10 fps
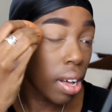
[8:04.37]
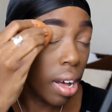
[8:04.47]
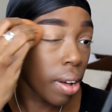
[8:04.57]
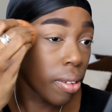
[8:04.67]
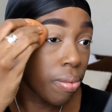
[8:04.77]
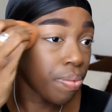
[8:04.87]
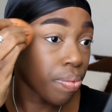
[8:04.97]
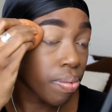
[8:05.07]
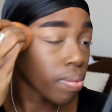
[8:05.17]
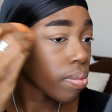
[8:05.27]

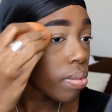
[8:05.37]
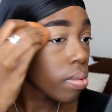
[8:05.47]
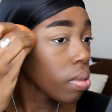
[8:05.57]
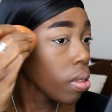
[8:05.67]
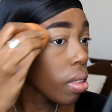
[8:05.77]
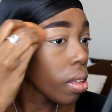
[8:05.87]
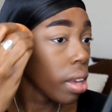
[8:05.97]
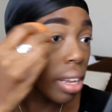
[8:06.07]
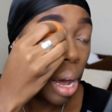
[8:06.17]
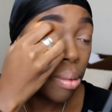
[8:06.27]

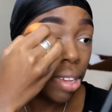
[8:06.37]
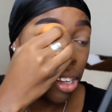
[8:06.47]
And I was